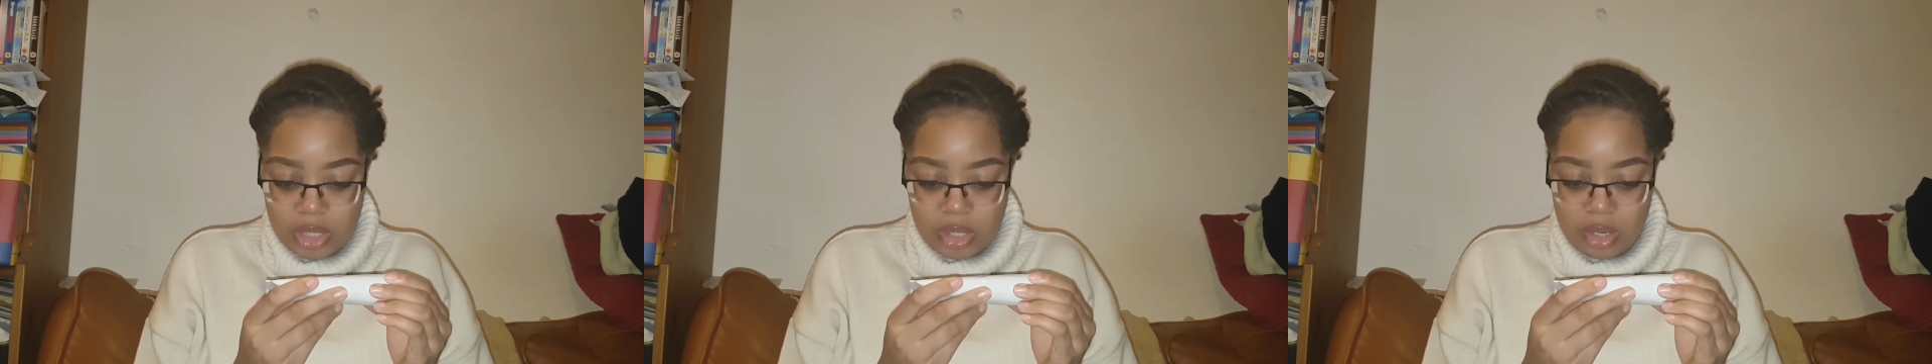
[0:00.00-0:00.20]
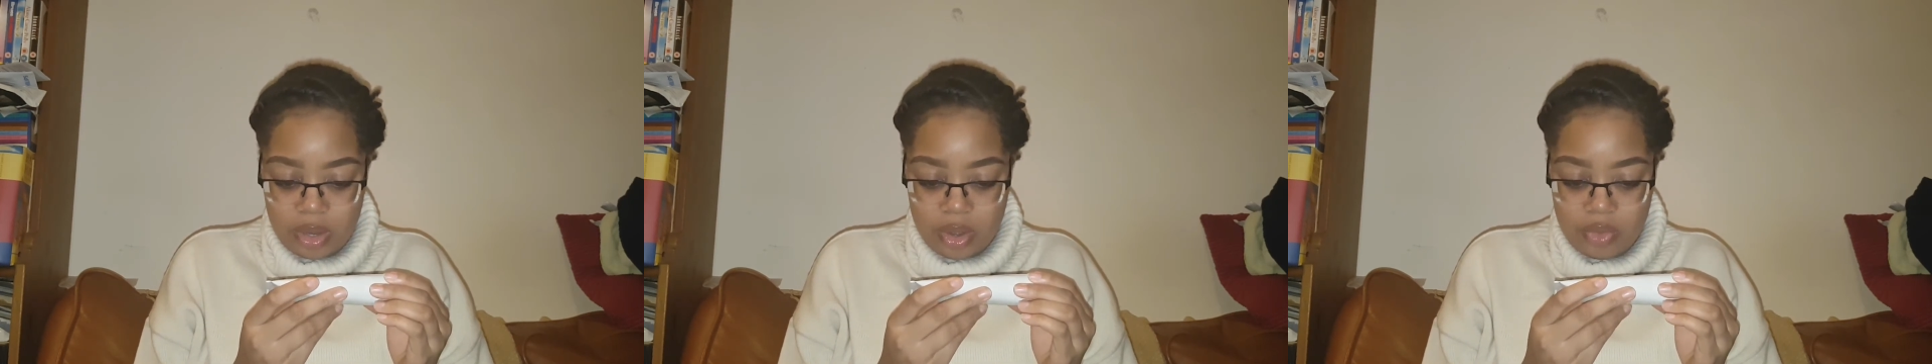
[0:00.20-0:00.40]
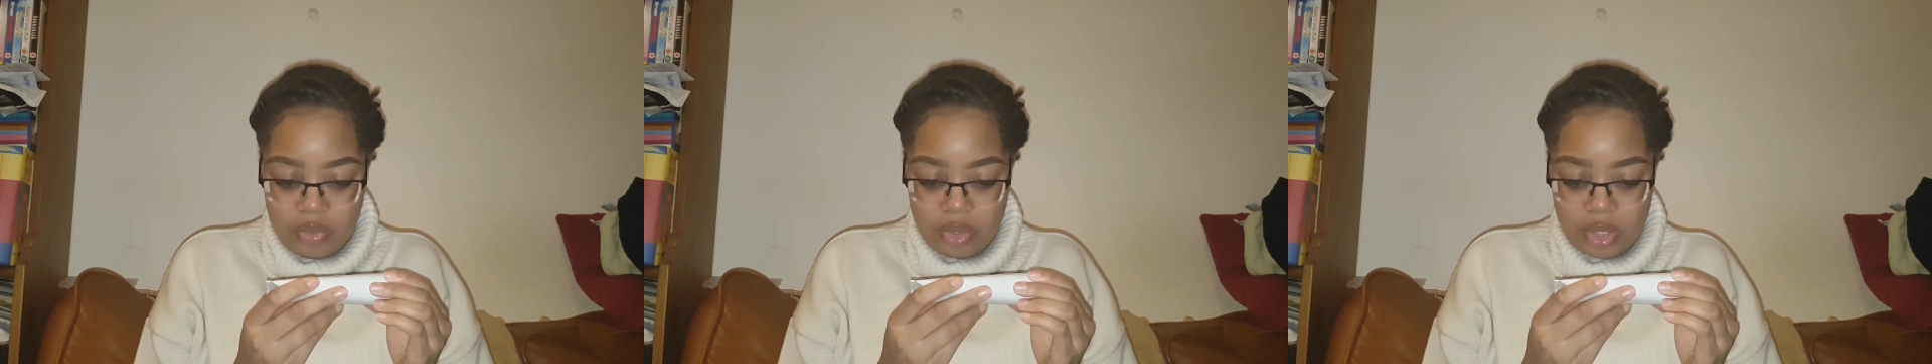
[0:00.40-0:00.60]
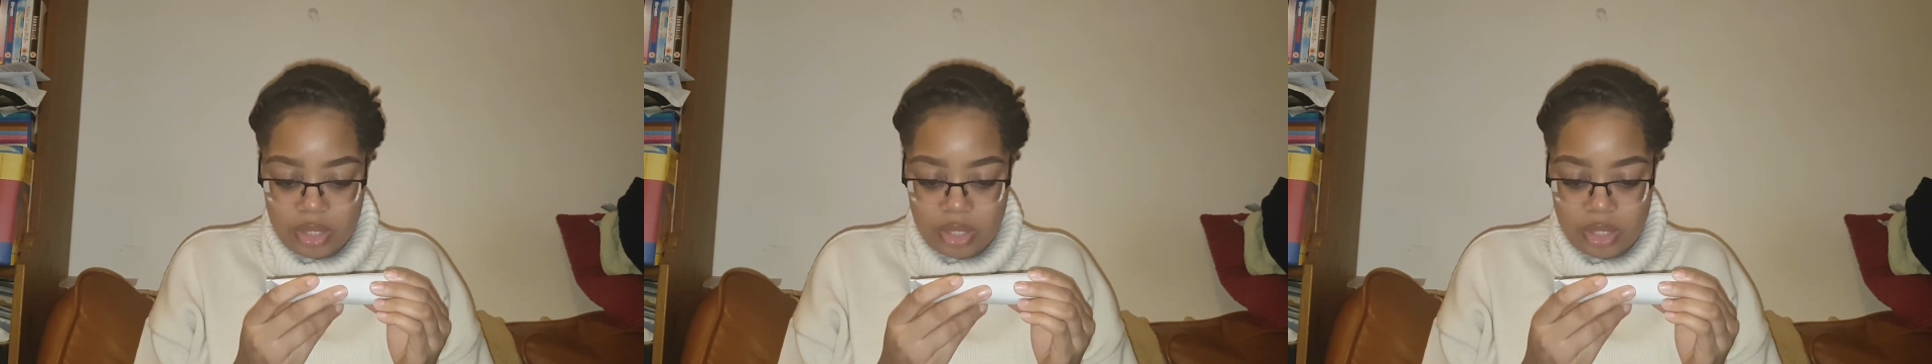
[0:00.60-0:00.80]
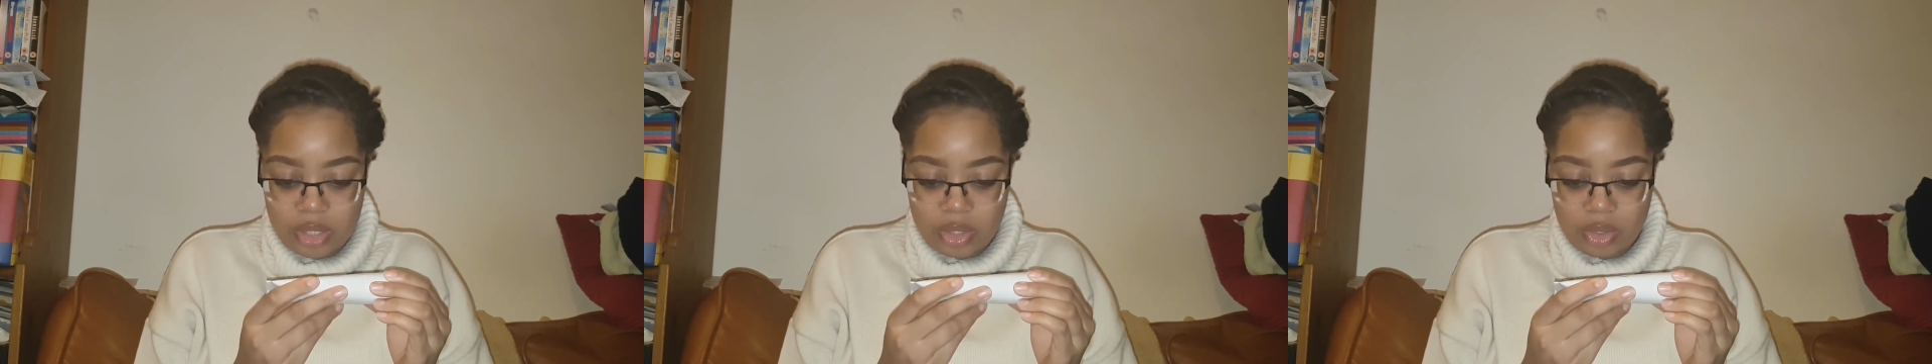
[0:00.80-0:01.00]
I don't know if this
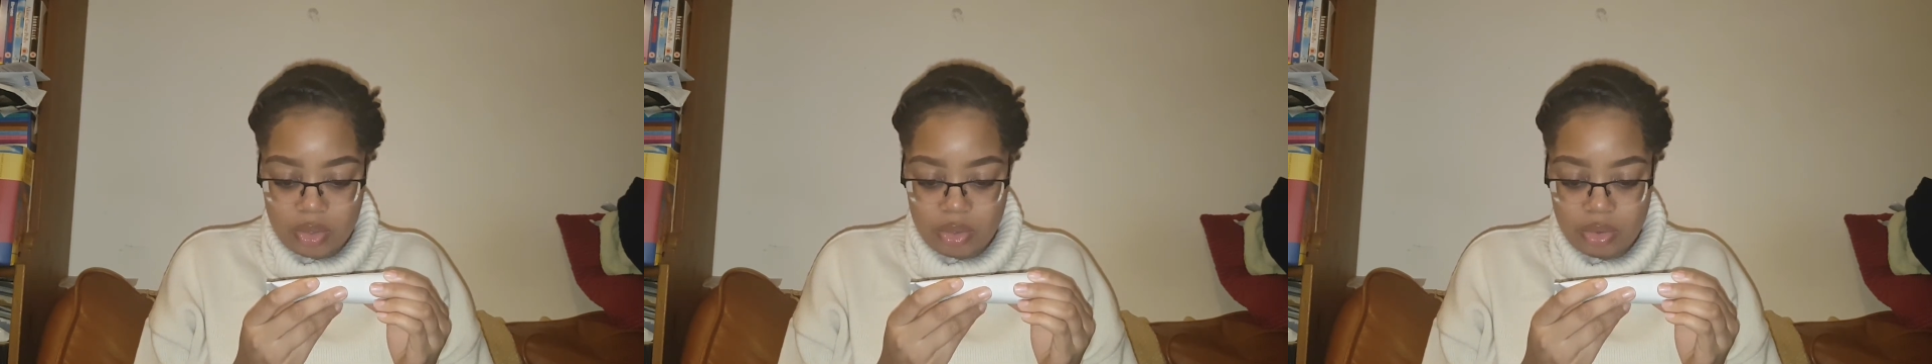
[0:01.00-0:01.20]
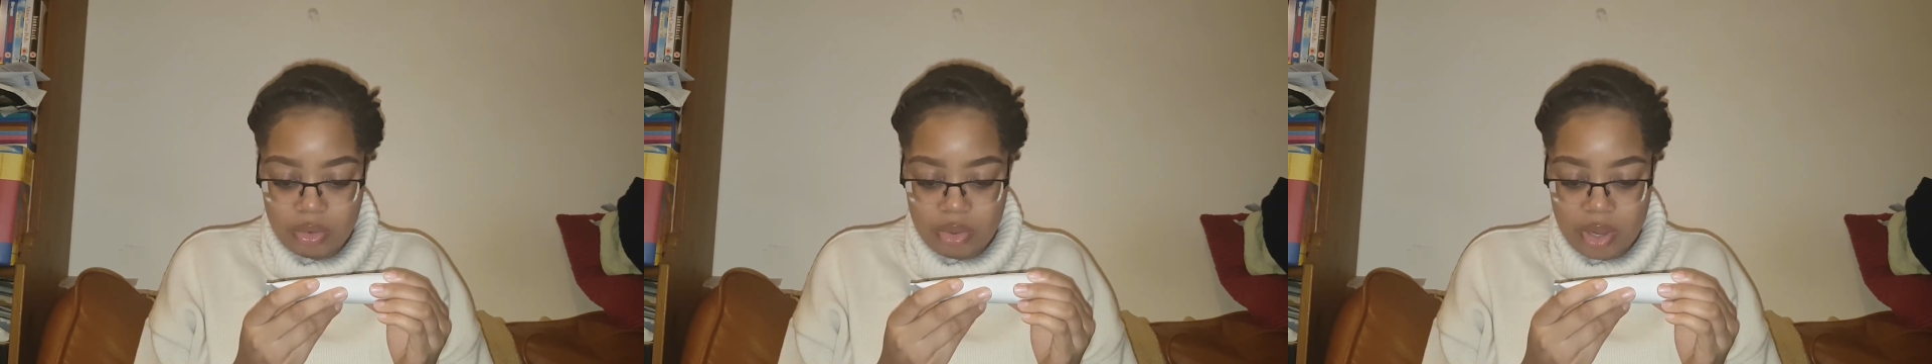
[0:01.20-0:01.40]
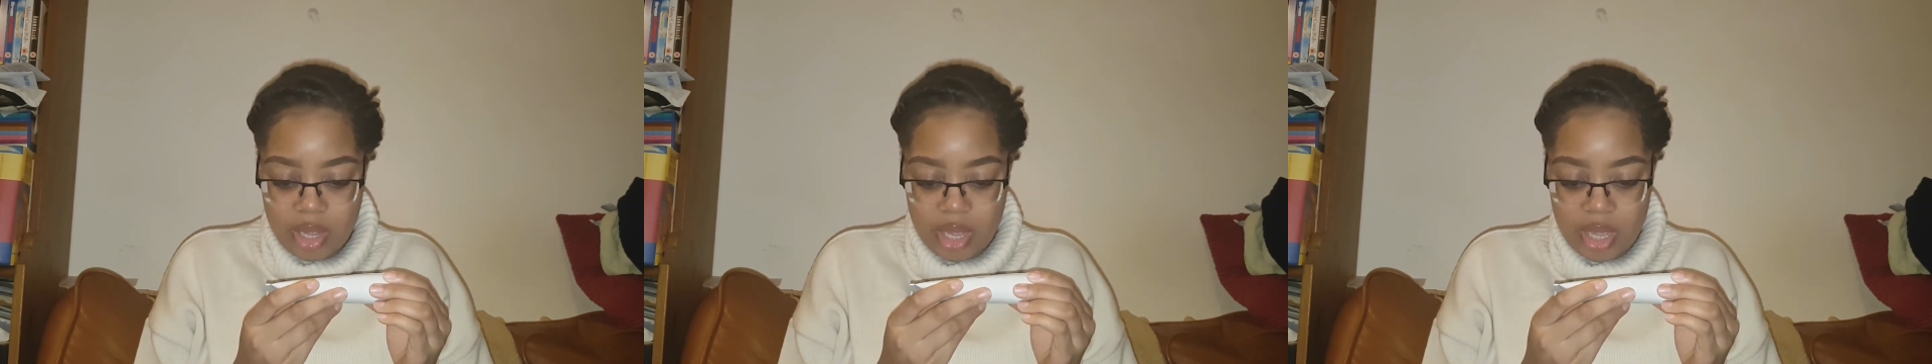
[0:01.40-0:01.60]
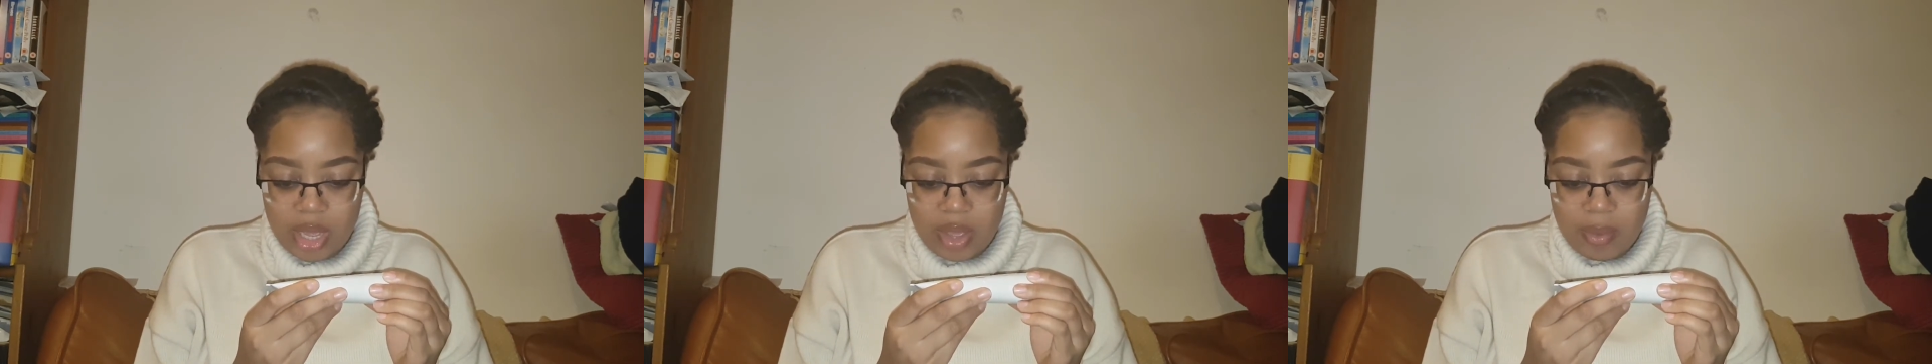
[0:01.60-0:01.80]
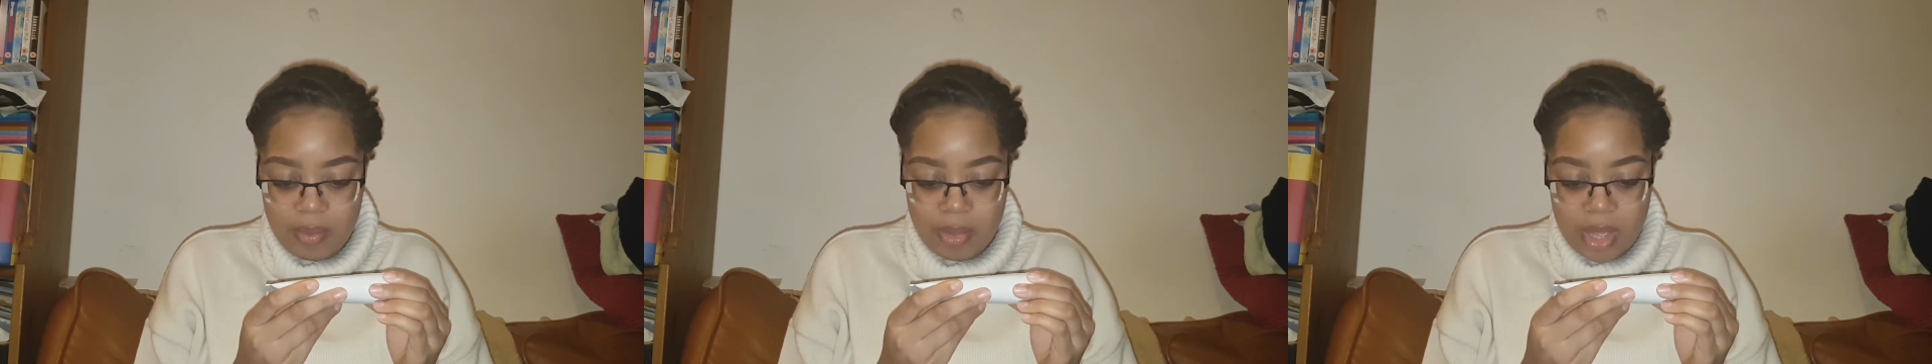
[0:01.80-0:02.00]
is a
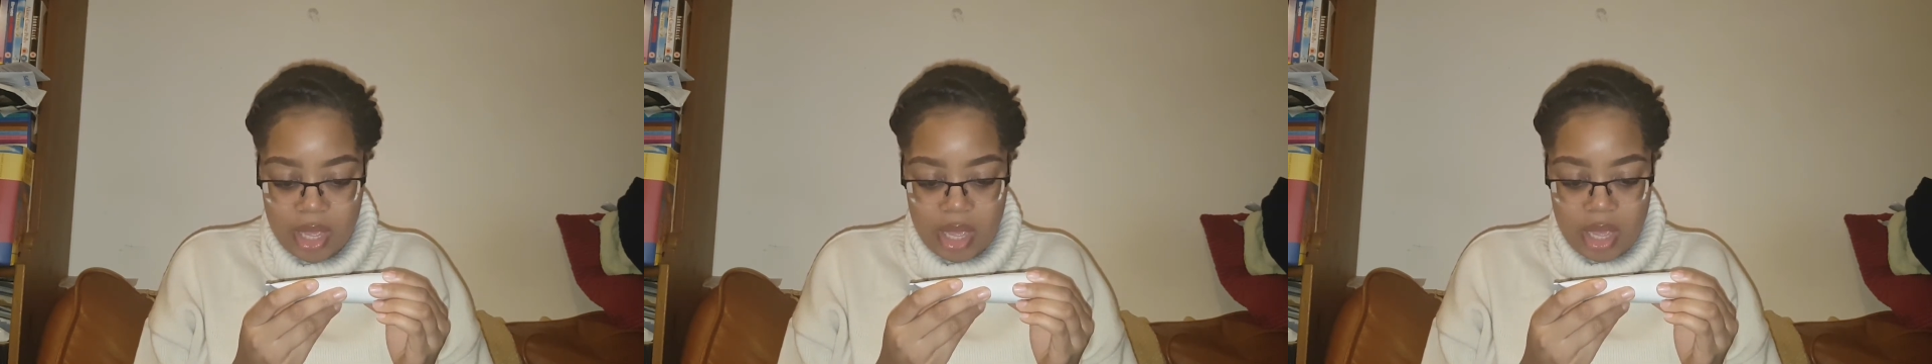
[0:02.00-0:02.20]
cream.